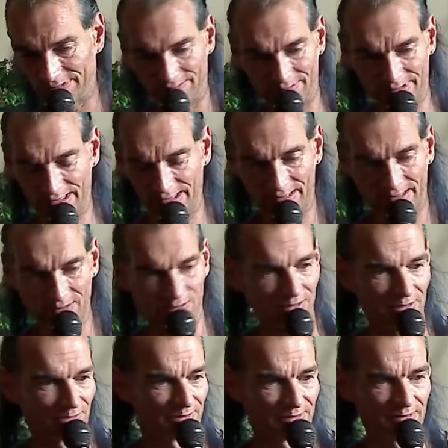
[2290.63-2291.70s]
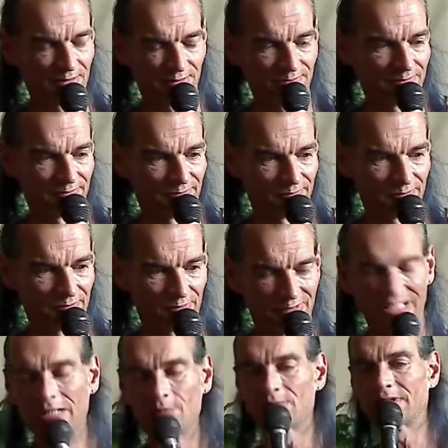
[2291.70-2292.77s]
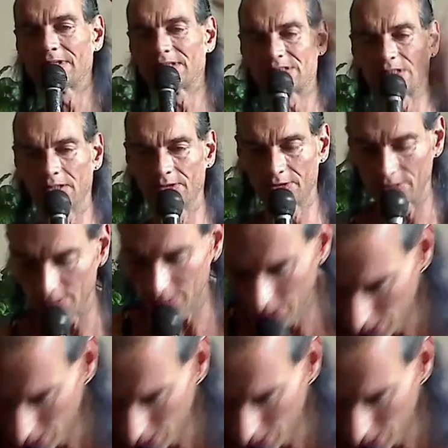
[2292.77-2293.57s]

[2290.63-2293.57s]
I don't know, the name that it's under